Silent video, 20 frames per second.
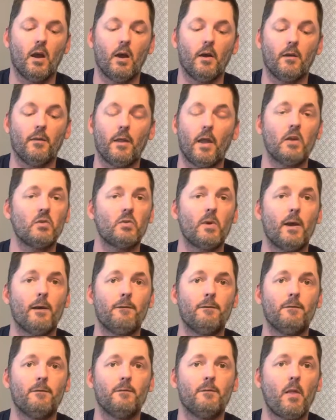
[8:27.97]
They also
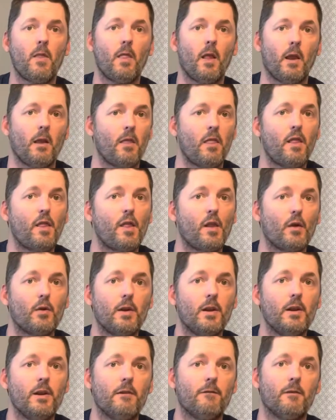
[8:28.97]
have like
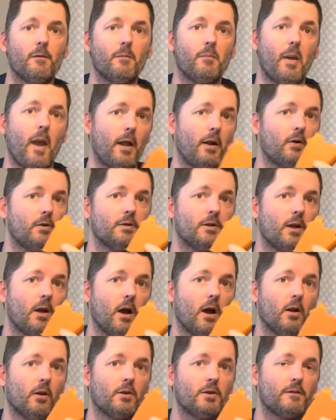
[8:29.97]
30 different patterns and
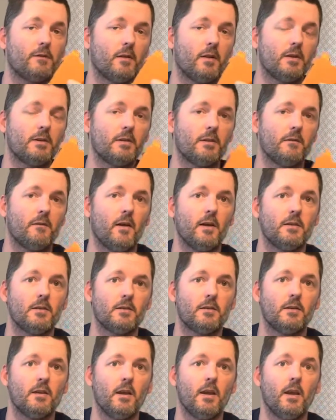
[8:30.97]
colors for this
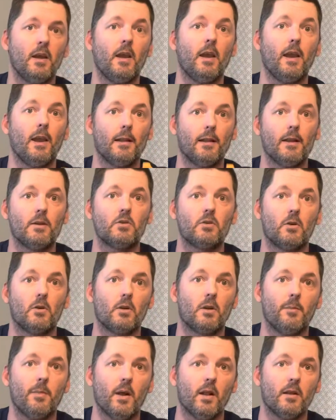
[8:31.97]
device. Unless you go to
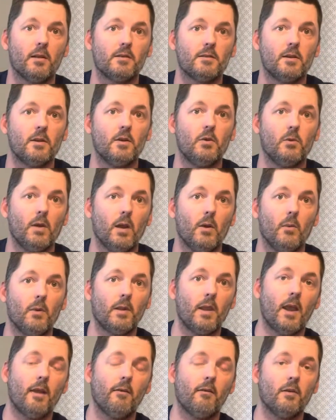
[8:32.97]
Cabelas, then you get what
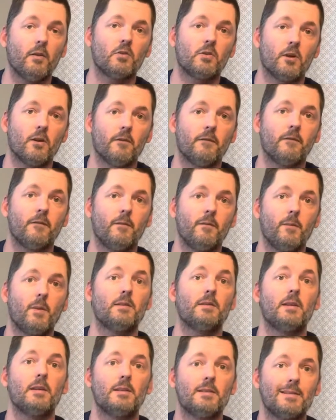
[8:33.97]
they have on the shelf
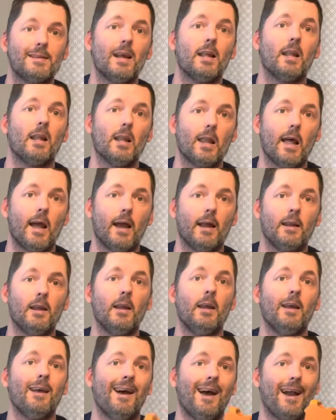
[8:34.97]
because they sell a lot.
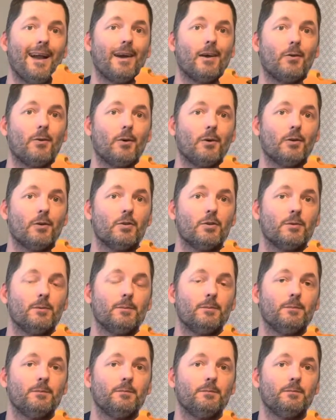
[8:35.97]
I got orange.
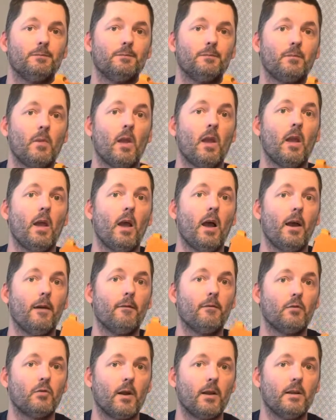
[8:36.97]
I've
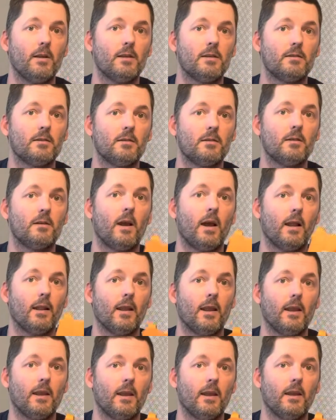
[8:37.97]
tried this, I
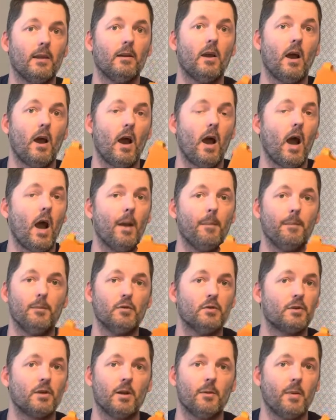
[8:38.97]
like it. I'm
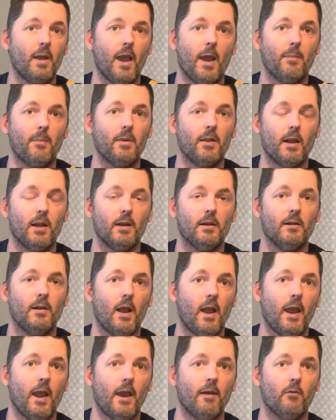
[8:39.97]
just gonna be happy that
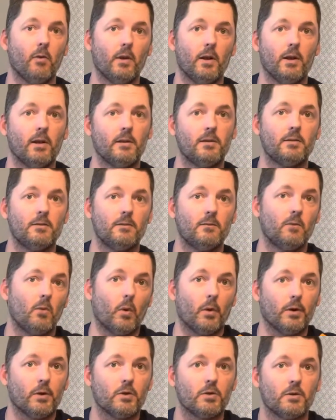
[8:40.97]
I have one and it's
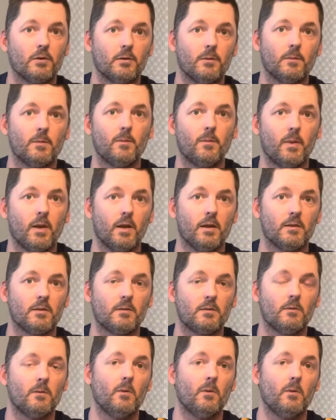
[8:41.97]
orange because